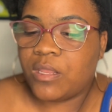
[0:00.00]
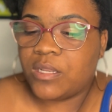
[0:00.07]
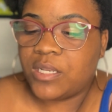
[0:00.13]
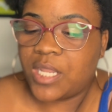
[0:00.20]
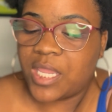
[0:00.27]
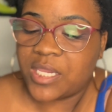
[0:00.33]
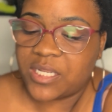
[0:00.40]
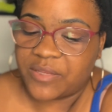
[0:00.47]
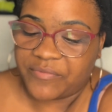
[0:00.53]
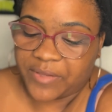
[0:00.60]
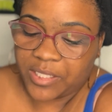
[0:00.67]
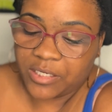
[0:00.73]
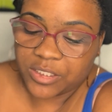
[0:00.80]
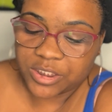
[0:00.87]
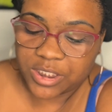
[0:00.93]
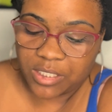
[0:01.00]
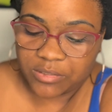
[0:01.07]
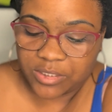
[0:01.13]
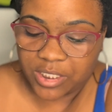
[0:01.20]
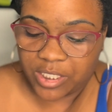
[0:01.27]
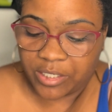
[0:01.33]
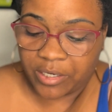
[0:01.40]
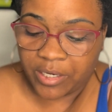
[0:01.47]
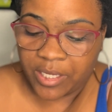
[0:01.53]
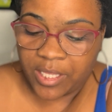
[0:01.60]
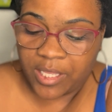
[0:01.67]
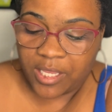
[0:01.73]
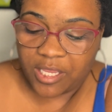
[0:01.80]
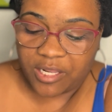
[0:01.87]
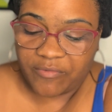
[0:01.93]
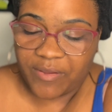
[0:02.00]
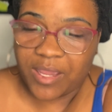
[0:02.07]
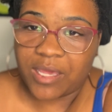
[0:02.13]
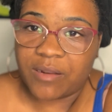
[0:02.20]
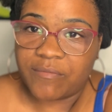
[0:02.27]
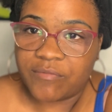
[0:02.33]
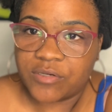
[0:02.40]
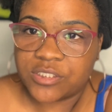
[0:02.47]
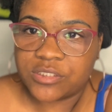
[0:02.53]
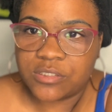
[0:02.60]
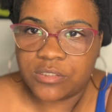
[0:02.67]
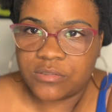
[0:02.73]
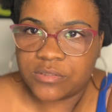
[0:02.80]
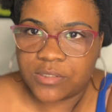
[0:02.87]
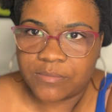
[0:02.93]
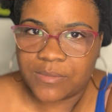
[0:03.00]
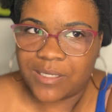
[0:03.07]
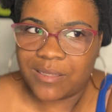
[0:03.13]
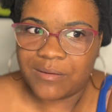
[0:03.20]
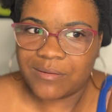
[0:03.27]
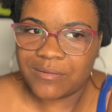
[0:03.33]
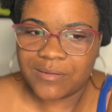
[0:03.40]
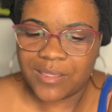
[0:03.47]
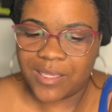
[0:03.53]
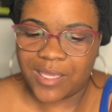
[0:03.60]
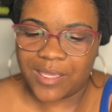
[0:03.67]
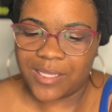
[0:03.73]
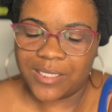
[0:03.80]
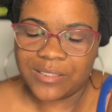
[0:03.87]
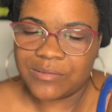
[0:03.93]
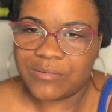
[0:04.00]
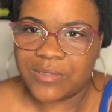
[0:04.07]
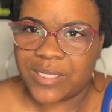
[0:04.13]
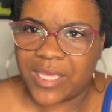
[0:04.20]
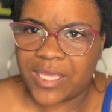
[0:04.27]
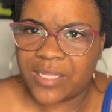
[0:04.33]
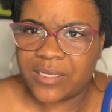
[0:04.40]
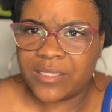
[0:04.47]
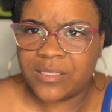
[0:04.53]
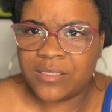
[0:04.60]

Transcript: negative energy out there. And if I gotta force you to do something, I ain't doing that.